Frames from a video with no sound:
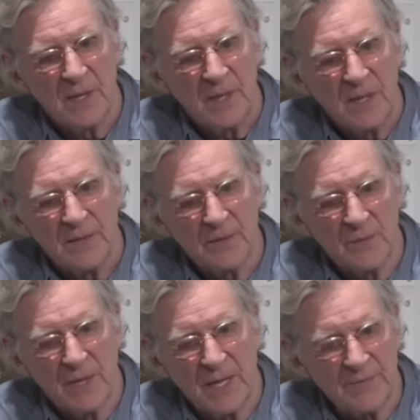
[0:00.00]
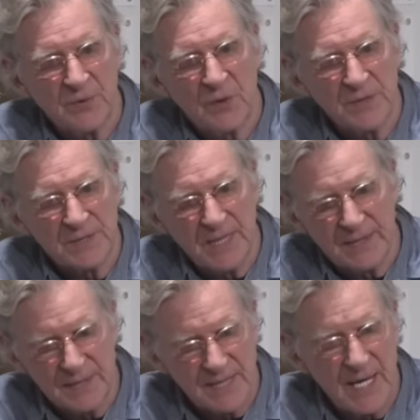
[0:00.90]
you know, what I taught is like
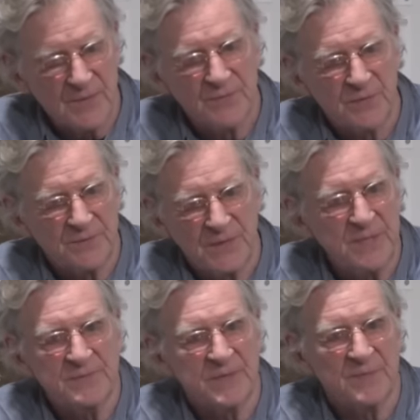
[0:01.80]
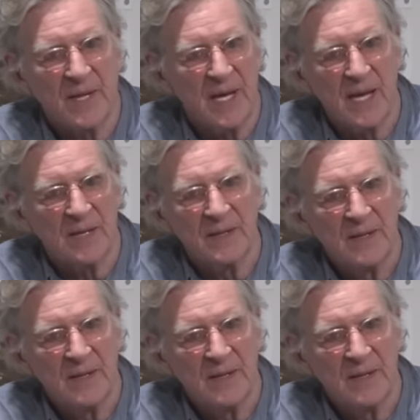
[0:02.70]
this handful of leaves in my hand.